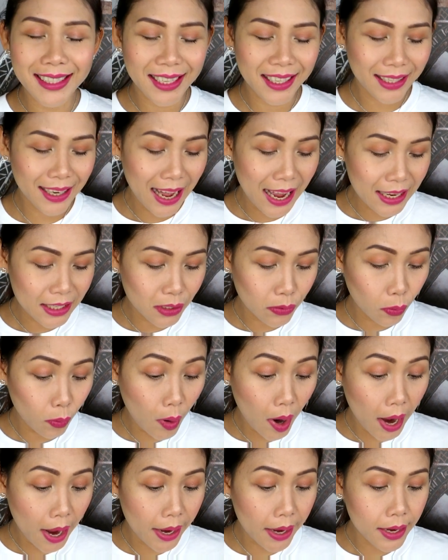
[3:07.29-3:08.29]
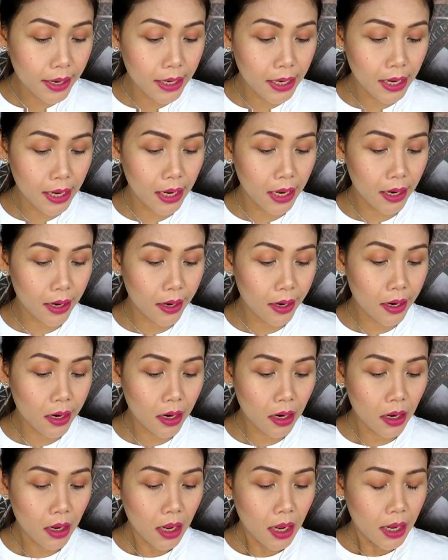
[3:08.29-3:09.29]
The last one
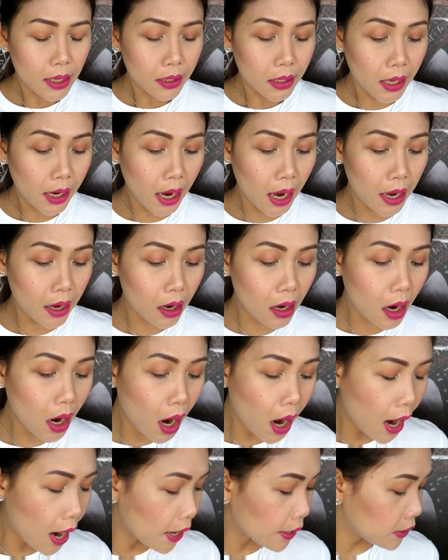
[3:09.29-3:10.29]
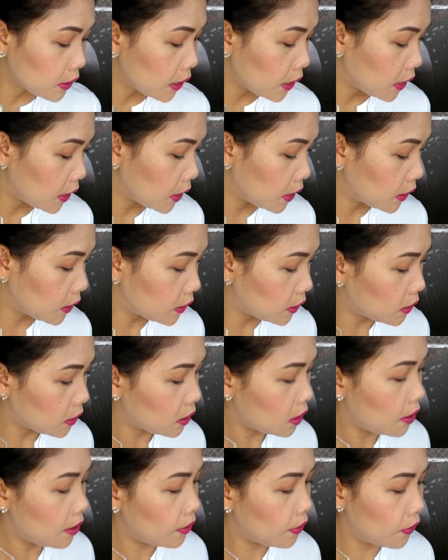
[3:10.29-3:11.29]
here that I got is
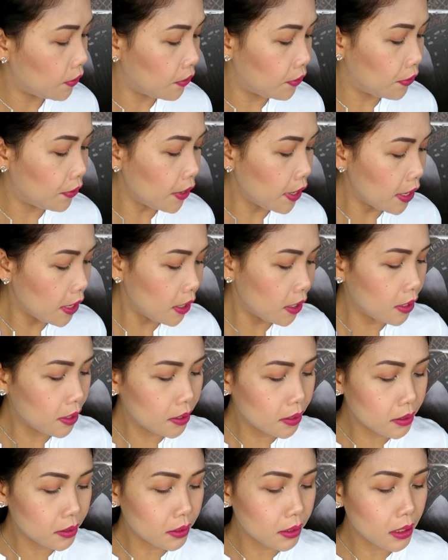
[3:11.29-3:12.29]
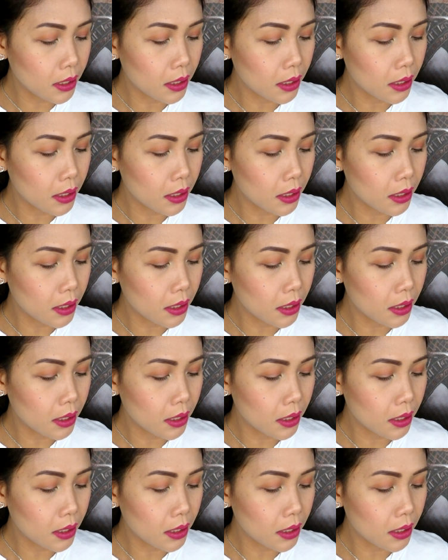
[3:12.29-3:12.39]
this